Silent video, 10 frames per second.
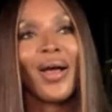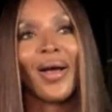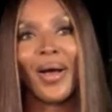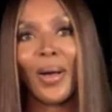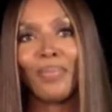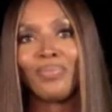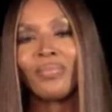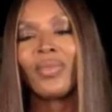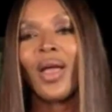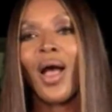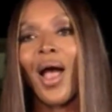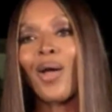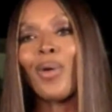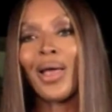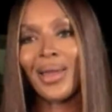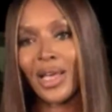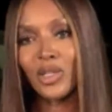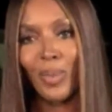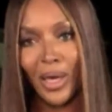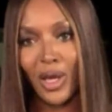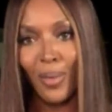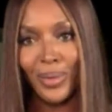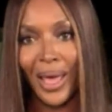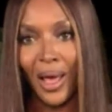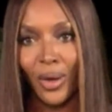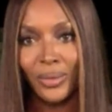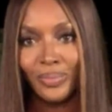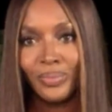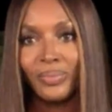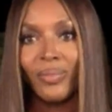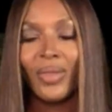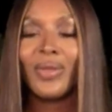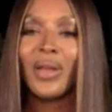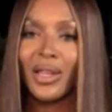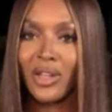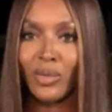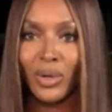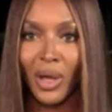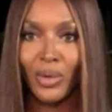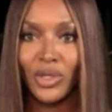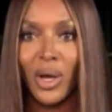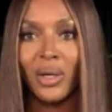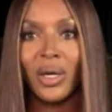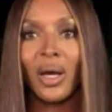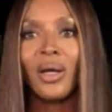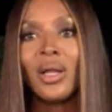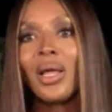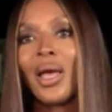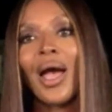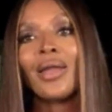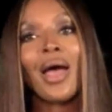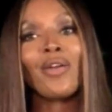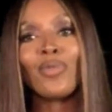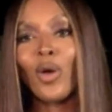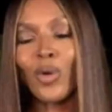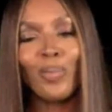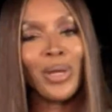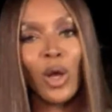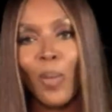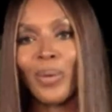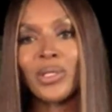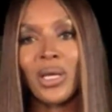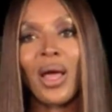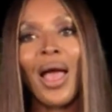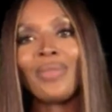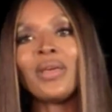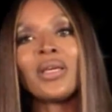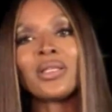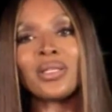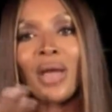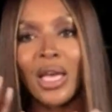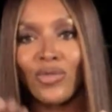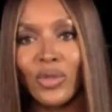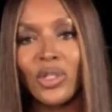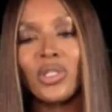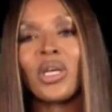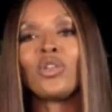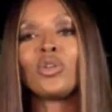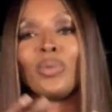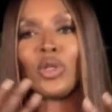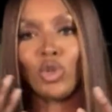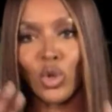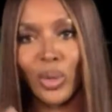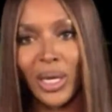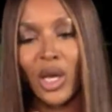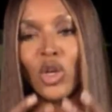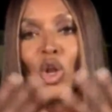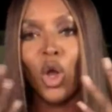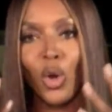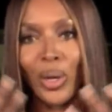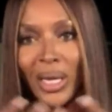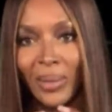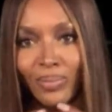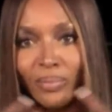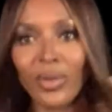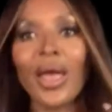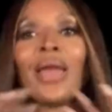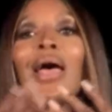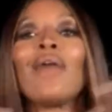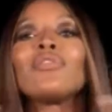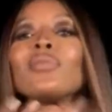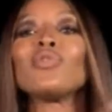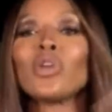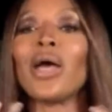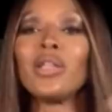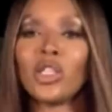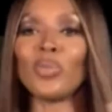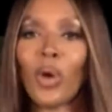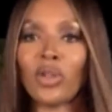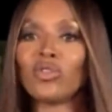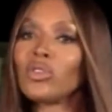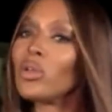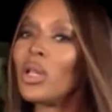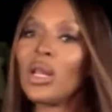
I wear less makeup now than I did when I was younger, and I am the complete opposite. I think it's nice for the skin to be dewy and glowy and have some shiny spots